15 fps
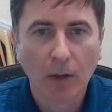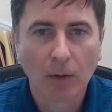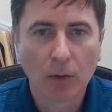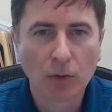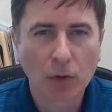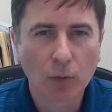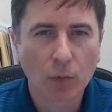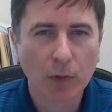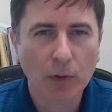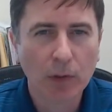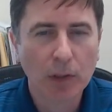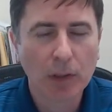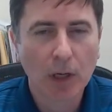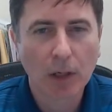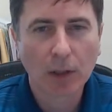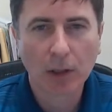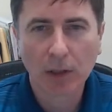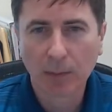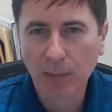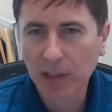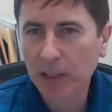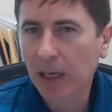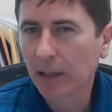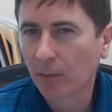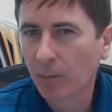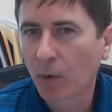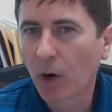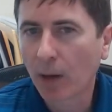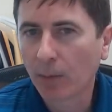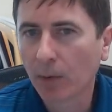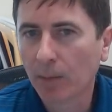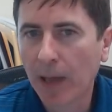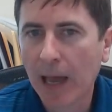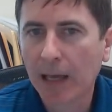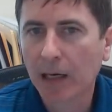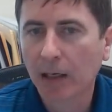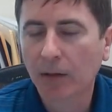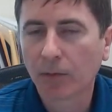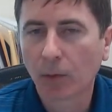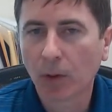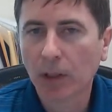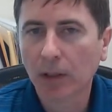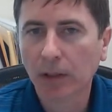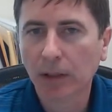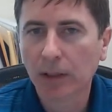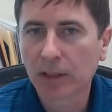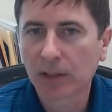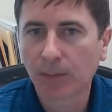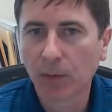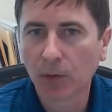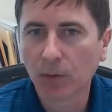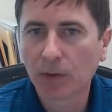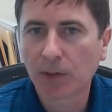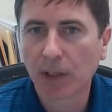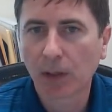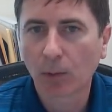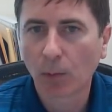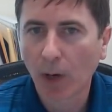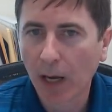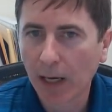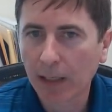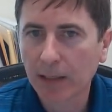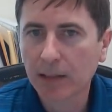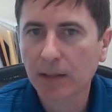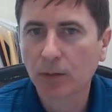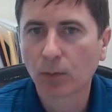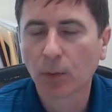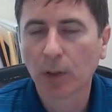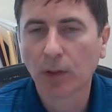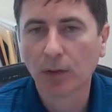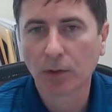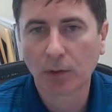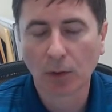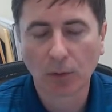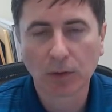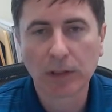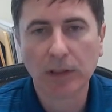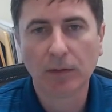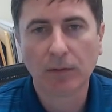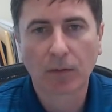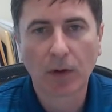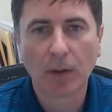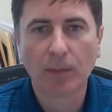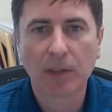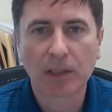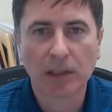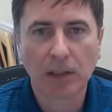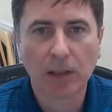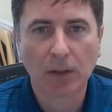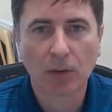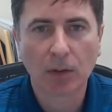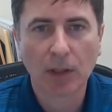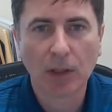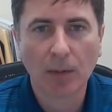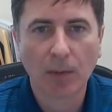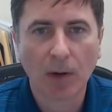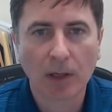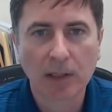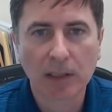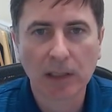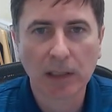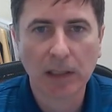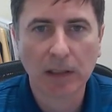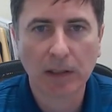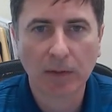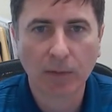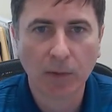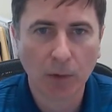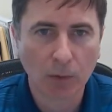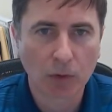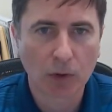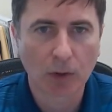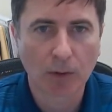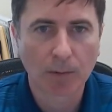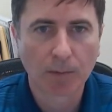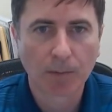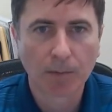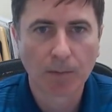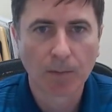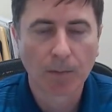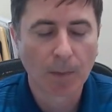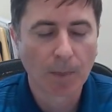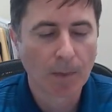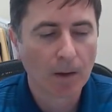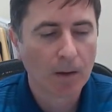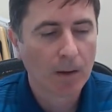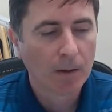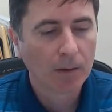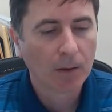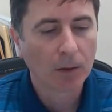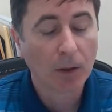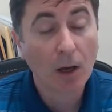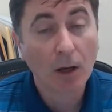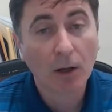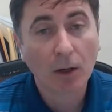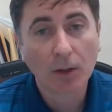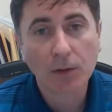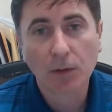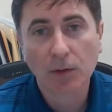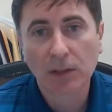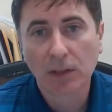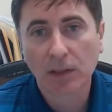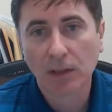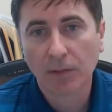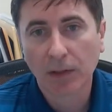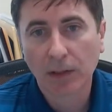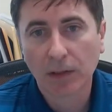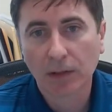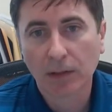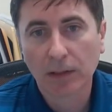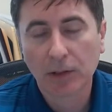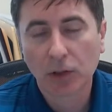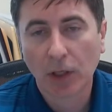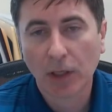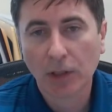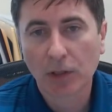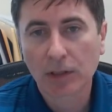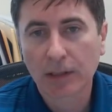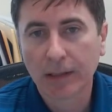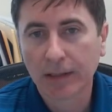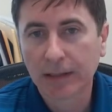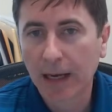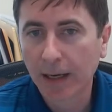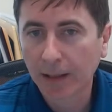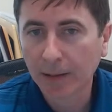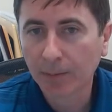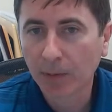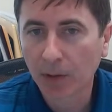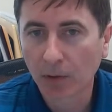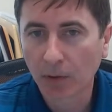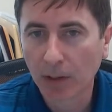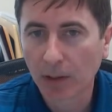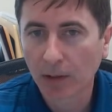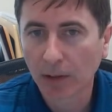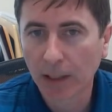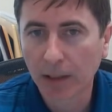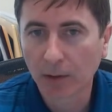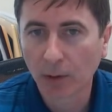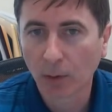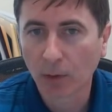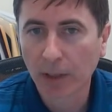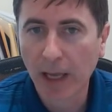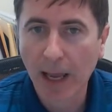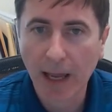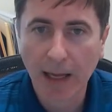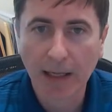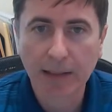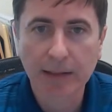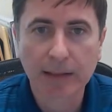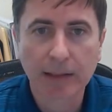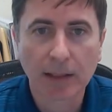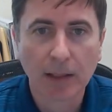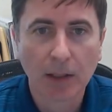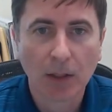Those are really not going to be kind of problematic for any disputes that arise resulting from a security deposit in the future. The law also significantly changes the time period a landlord has